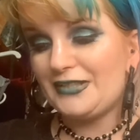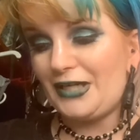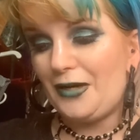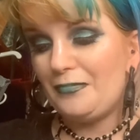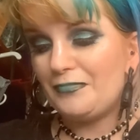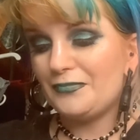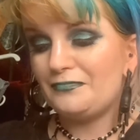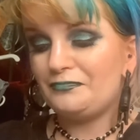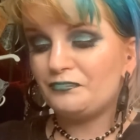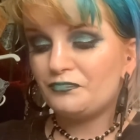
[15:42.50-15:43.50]
up.
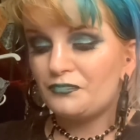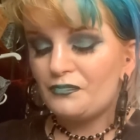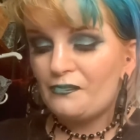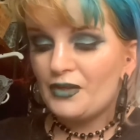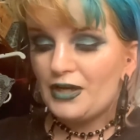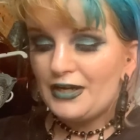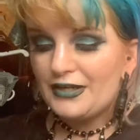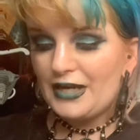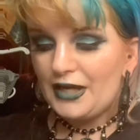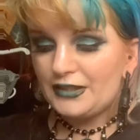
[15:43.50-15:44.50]

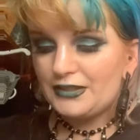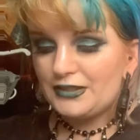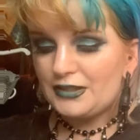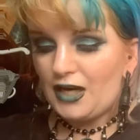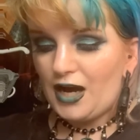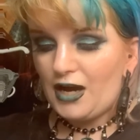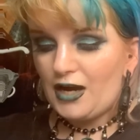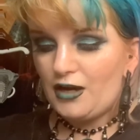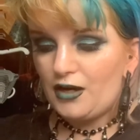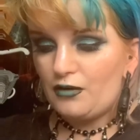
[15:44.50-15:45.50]
Next,
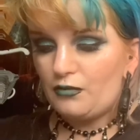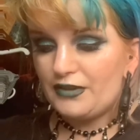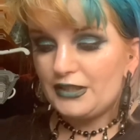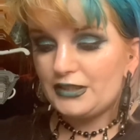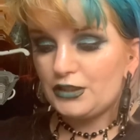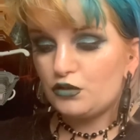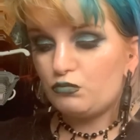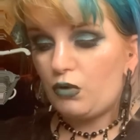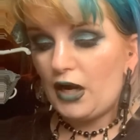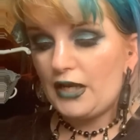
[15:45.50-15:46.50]
uh, this is
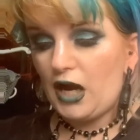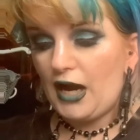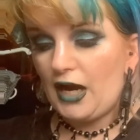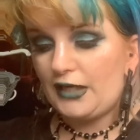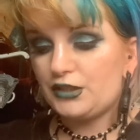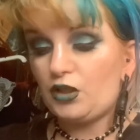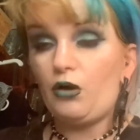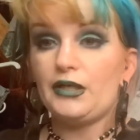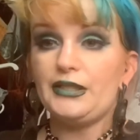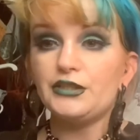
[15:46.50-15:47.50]
what I saw
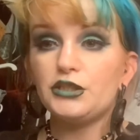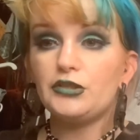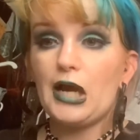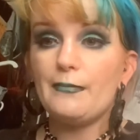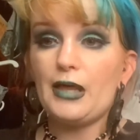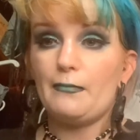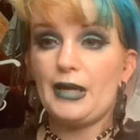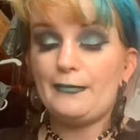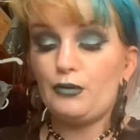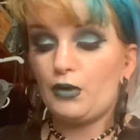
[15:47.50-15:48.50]
on Instagram that
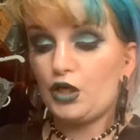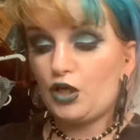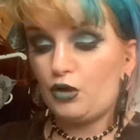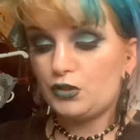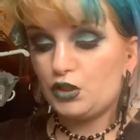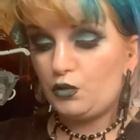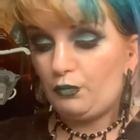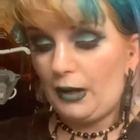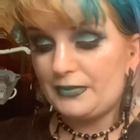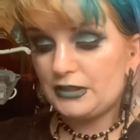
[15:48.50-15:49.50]
made me want to go to the
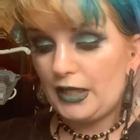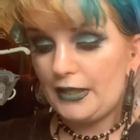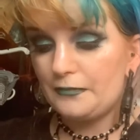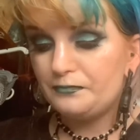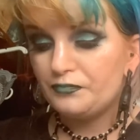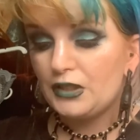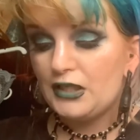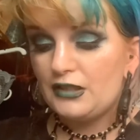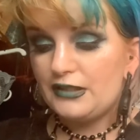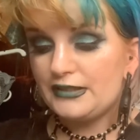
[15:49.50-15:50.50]
website.
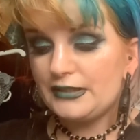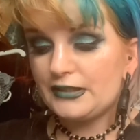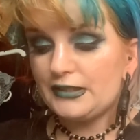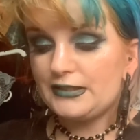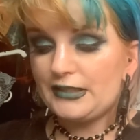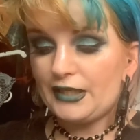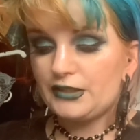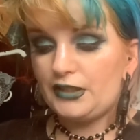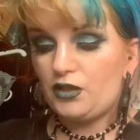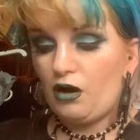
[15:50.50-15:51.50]
This is the
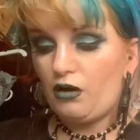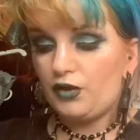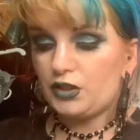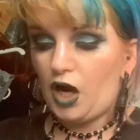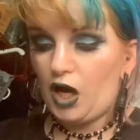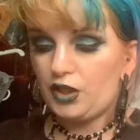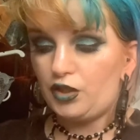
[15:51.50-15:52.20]
Sexy Girls Hollow